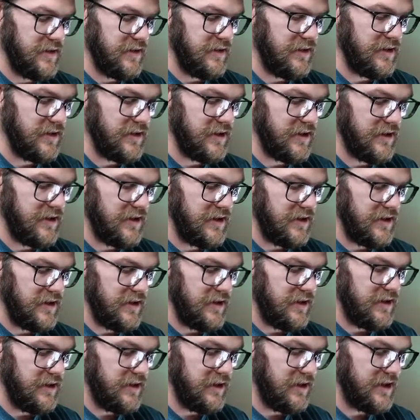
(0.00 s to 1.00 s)

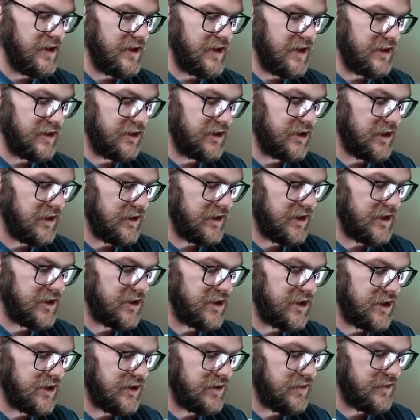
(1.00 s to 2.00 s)
at that
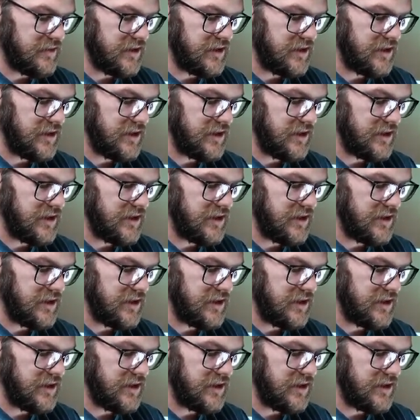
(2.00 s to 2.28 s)
Chonkachu.